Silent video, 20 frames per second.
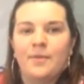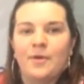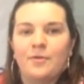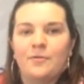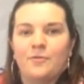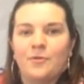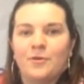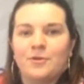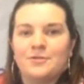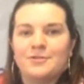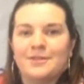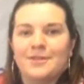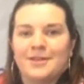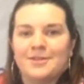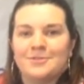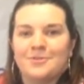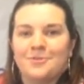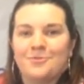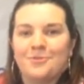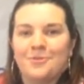unfortunately
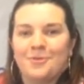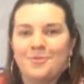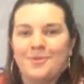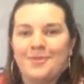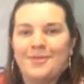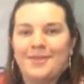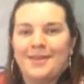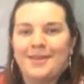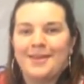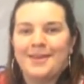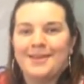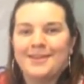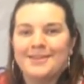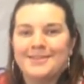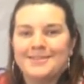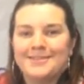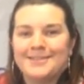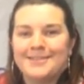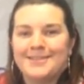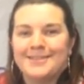that's not really been the
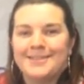case.